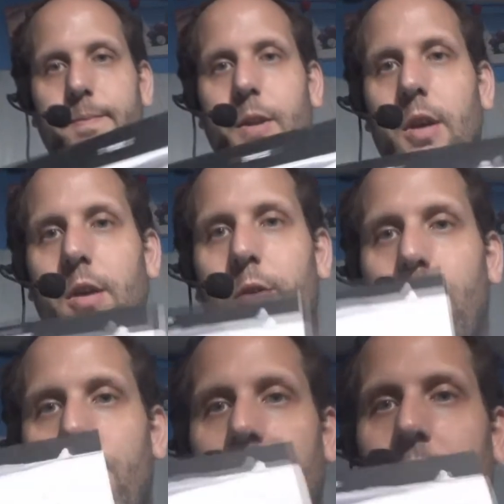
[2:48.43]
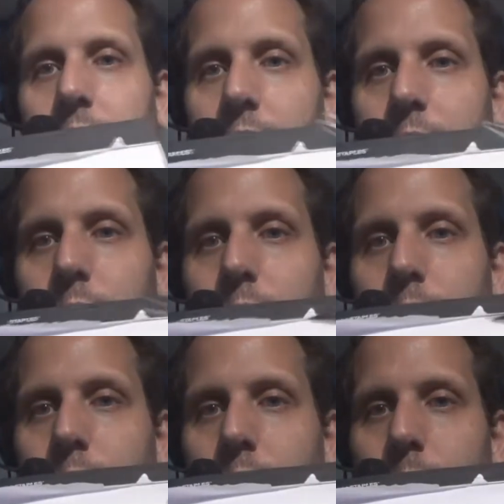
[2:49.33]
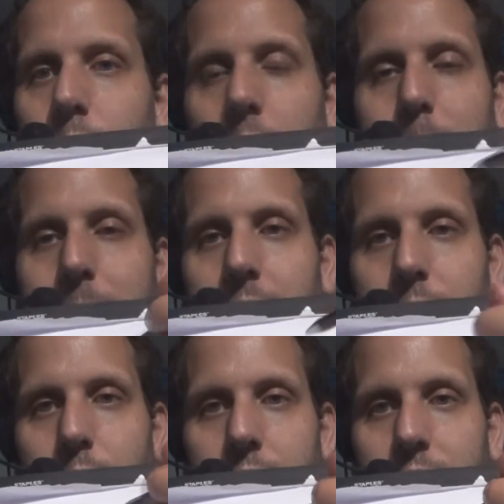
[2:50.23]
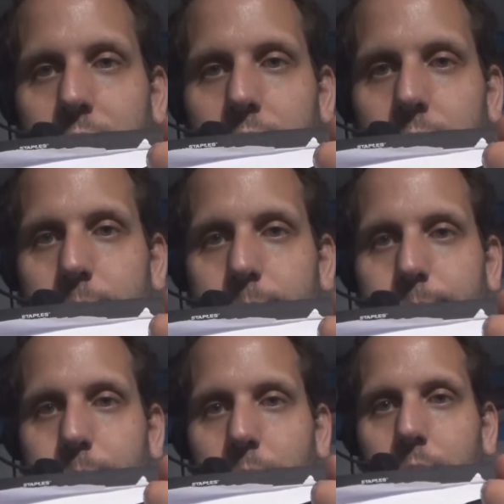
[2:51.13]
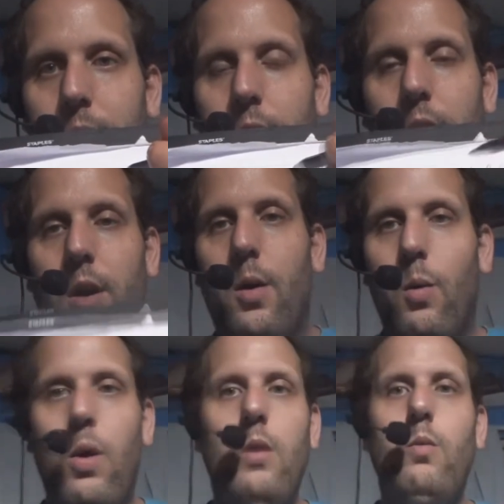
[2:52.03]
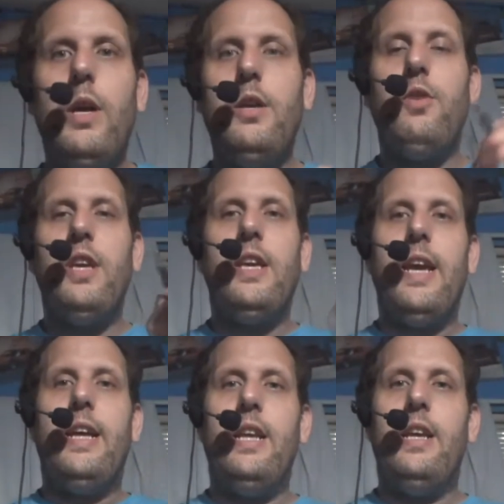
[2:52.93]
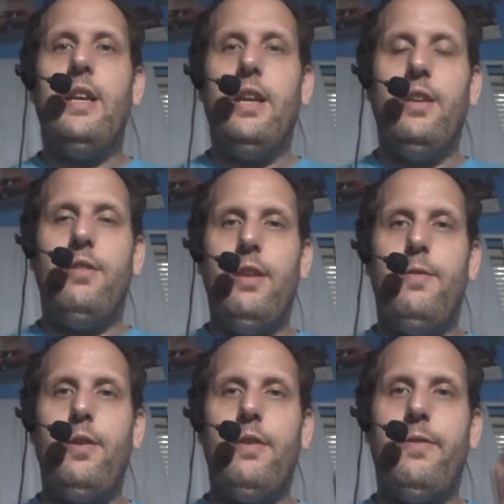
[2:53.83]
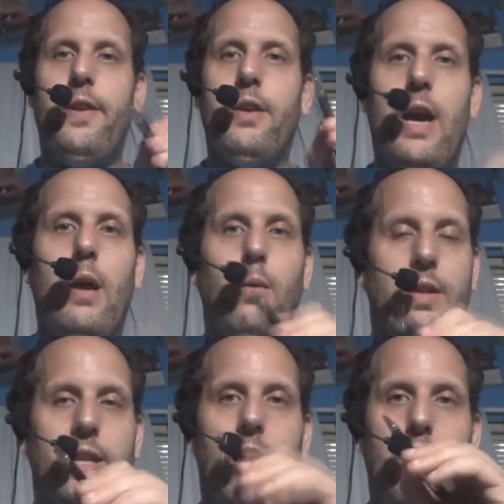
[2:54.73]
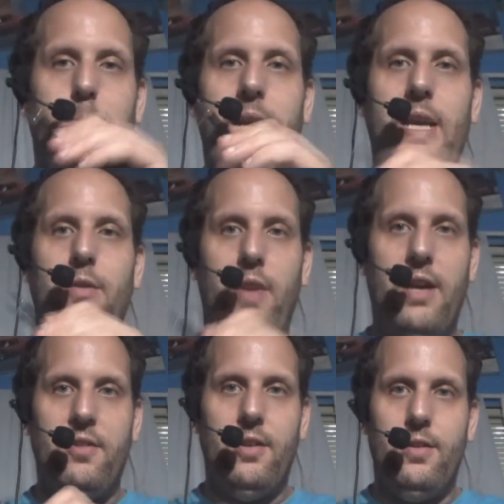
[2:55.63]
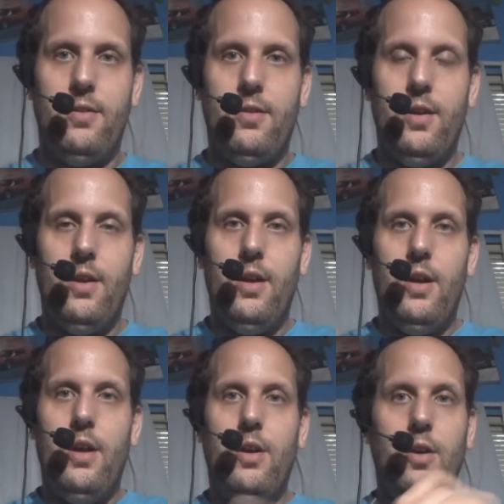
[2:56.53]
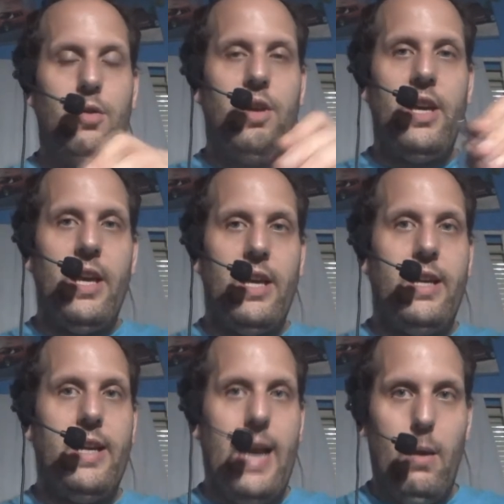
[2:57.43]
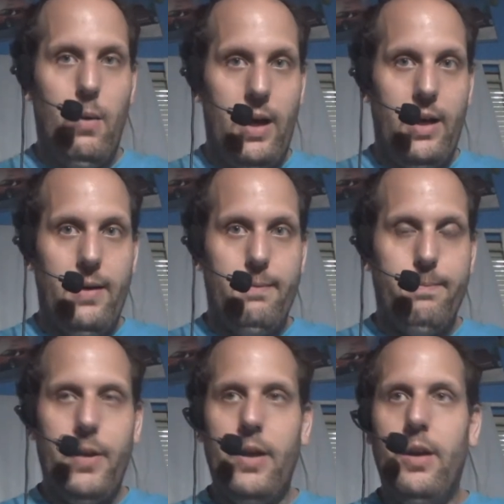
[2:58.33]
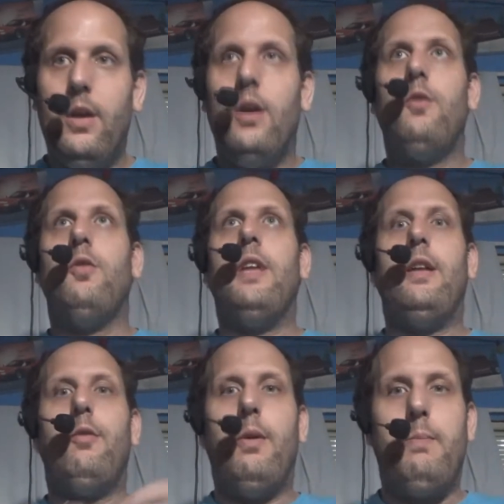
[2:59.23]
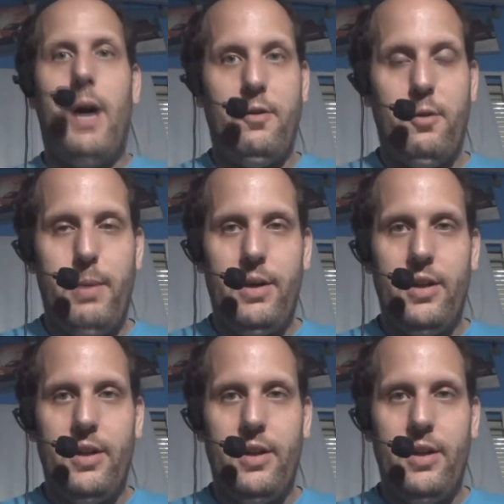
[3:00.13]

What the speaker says: So say this is a server IP address. One way you can get in is if you can figure out what the IP address is, you can get in that way. So that is one possibility.